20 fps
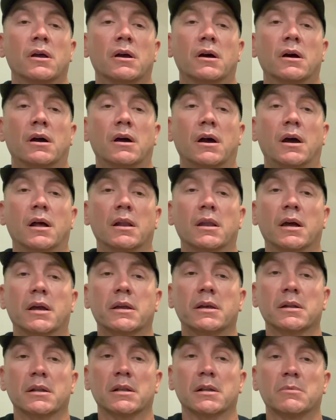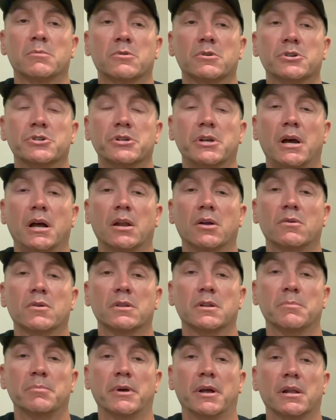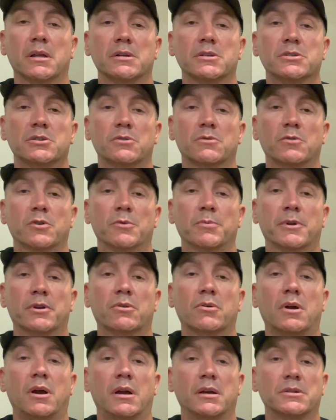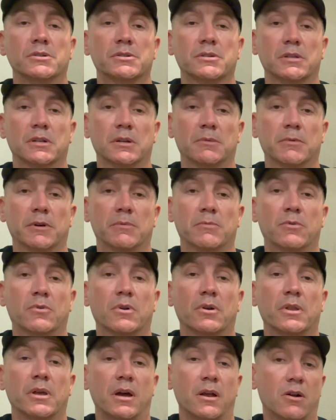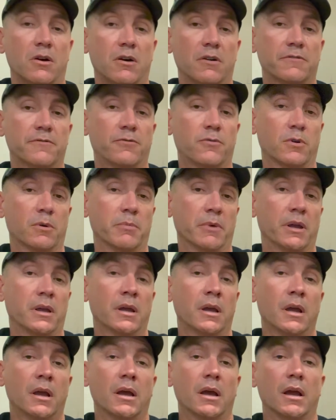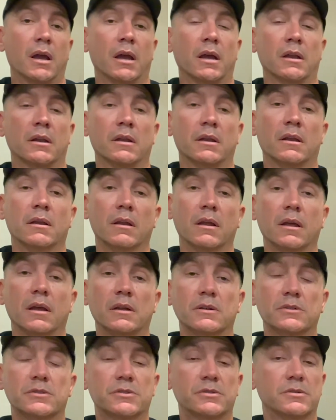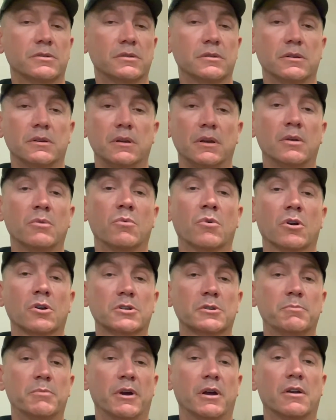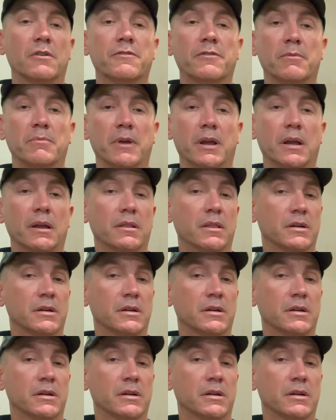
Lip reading: I like it a little more shallow in the belly, so Ruben grinds a little bit more of that off for me, and it works better for me.